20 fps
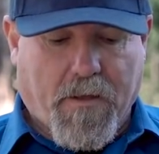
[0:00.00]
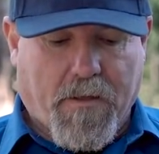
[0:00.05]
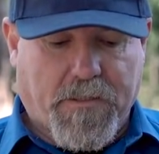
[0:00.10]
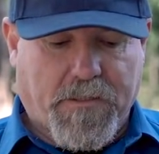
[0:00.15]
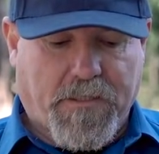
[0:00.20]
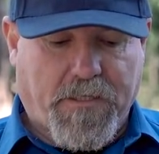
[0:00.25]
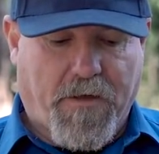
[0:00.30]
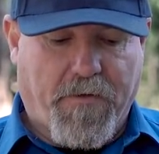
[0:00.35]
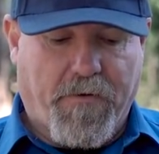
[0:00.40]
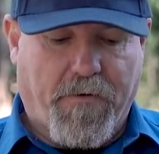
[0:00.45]

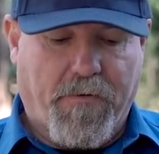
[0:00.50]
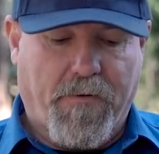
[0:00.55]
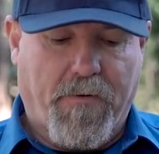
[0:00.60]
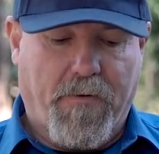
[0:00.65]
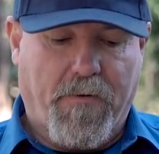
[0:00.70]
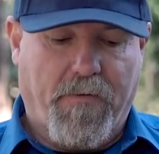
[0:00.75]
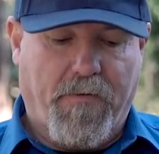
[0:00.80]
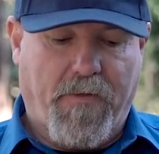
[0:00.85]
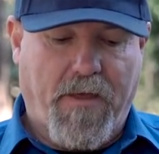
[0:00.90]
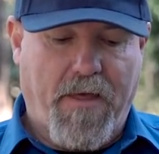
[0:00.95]
So
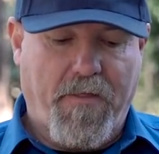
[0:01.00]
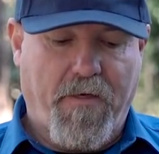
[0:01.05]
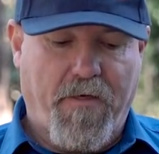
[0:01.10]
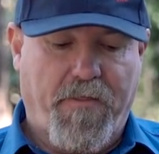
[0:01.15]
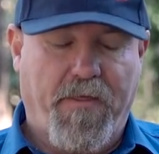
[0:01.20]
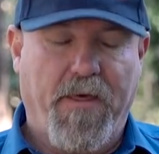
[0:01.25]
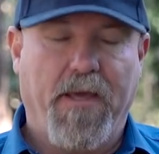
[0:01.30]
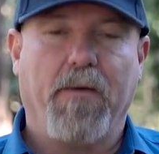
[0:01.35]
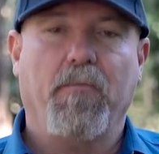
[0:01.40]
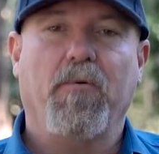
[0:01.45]
the other
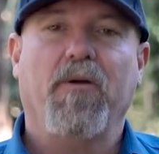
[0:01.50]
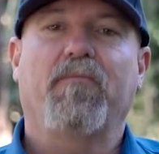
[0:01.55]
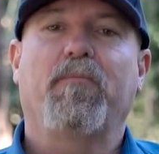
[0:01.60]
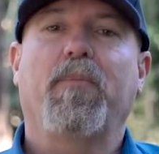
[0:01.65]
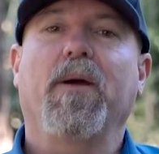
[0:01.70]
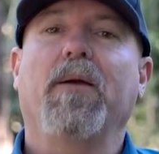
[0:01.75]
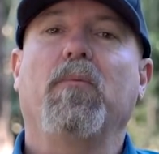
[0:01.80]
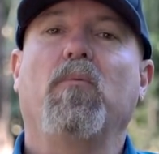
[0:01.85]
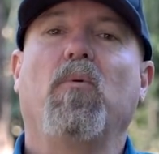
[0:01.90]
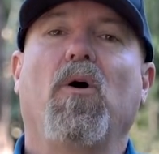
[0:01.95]
thing we've
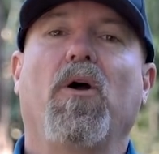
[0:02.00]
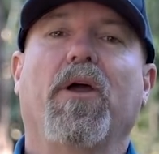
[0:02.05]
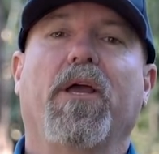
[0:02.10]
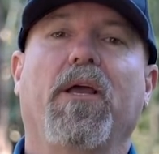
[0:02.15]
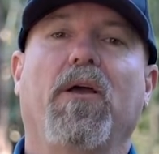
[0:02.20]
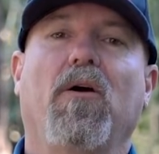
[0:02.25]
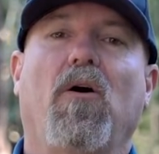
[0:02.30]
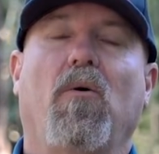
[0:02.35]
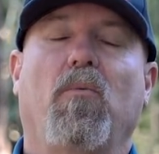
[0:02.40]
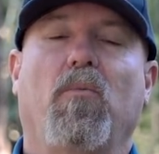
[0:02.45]
been
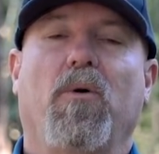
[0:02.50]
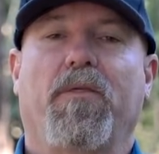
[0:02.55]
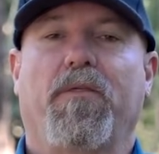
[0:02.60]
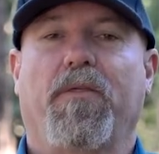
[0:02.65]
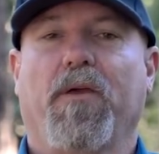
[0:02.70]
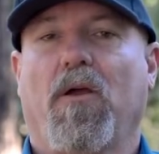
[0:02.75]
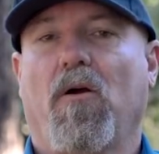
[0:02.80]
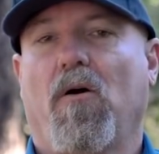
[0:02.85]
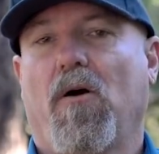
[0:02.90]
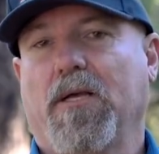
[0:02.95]
working on with the
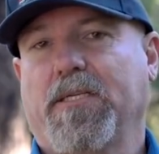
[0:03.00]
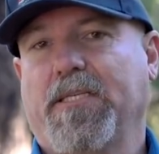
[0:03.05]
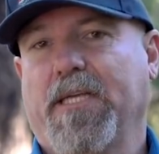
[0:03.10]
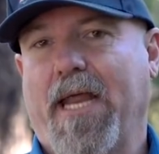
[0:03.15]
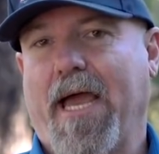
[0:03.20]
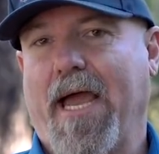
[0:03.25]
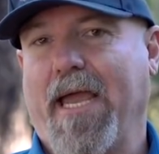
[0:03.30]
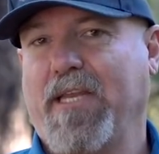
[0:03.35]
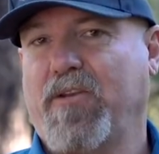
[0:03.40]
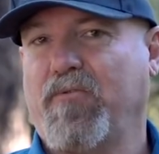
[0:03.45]
guys at
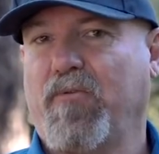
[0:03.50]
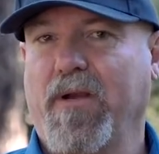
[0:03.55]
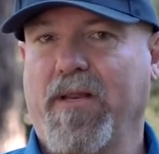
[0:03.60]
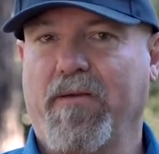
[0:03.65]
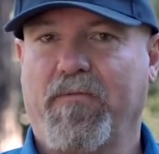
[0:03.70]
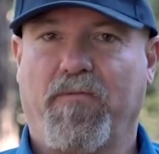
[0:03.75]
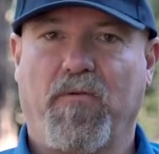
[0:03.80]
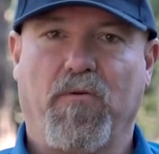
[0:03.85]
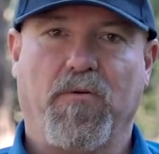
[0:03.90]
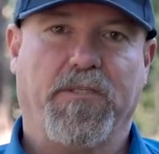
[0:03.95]

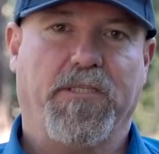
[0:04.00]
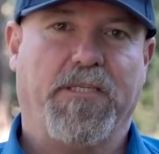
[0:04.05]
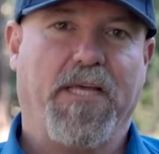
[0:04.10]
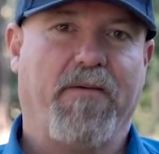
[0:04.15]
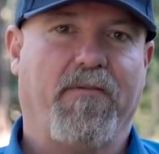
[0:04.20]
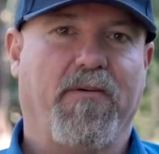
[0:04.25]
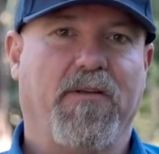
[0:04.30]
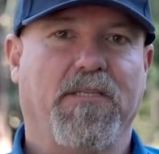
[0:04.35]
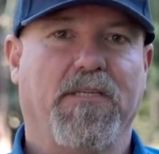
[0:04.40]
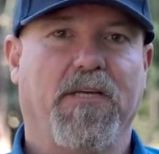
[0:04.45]

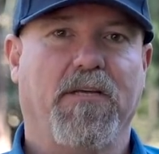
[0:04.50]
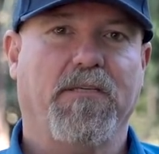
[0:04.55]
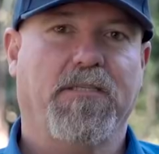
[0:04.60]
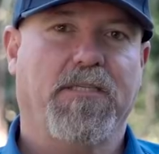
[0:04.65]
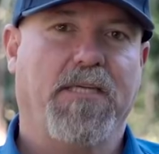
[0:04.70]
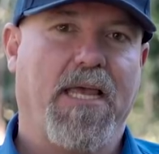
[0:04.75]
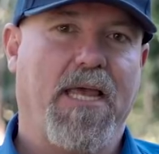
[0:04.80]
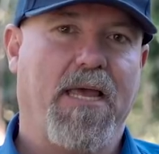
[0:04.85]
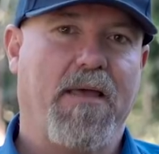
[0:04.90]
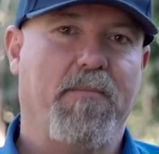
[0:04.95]
A24/7, so
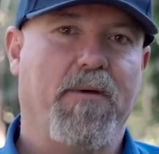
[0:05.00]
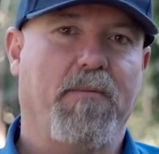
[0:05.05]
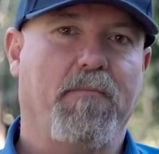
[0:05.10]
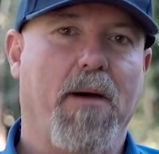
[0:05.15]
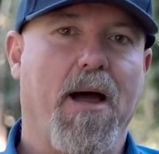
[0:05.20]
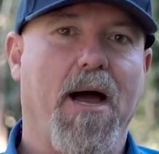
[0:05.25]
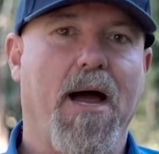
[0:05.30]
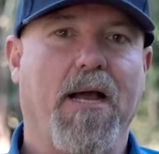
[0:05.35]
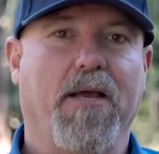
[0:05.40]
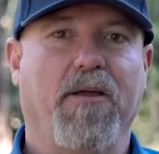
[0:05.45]
Sam and
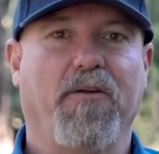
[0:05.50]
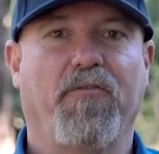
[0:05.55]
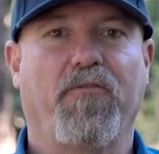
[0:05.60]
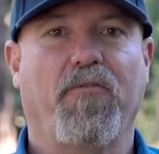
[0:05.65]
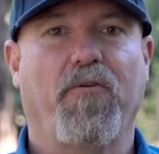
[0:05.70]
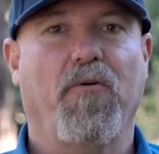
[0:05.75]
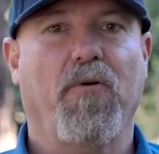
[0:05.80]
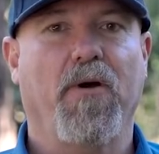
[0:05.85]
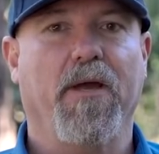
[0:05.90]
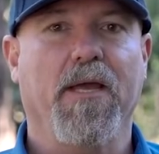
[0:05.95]
Mark and
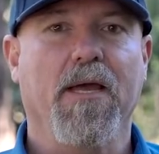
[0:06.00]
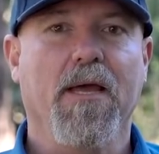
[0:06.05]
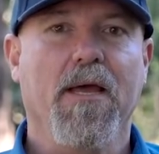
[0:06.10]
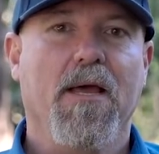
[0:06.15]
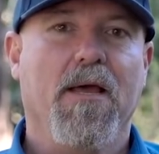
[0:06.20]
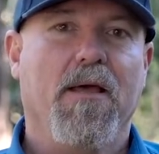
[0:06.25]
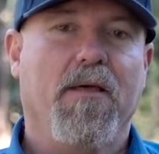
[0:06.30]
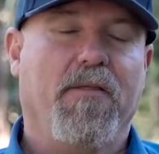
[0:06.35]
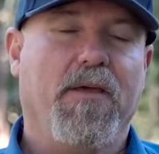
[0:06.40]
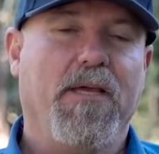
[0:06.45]
Troy,
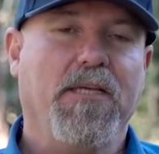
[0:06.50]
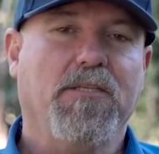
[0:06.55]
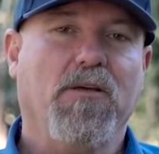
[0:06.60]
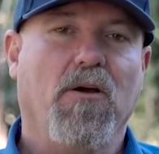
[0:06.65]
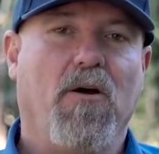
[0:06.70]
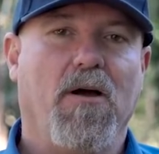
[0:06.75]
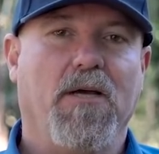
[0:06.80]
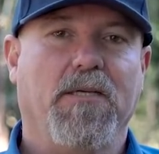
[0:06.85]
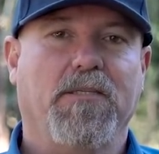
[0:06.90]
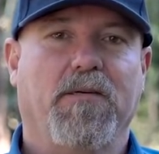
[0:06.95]
these
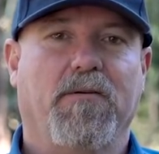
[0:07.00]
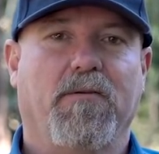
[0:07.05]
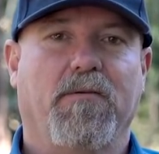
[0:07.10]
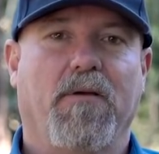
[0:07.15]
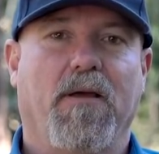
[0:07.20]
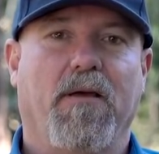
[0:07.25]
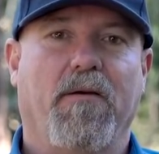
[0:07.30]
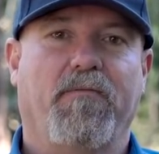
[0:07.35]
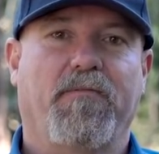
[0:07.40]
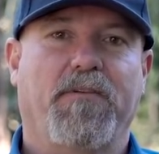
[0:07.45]
guys
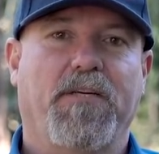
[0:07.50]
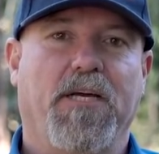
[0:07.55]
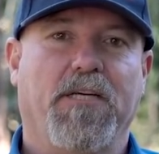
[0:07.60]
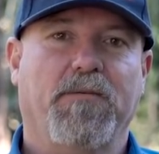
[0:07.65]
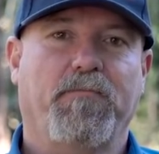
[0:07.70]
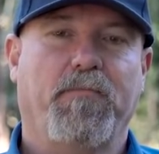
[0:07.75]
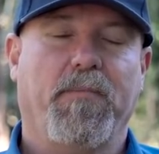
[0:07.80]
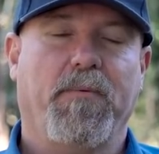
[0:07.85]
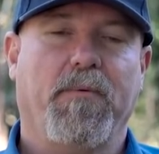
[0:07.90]
have just,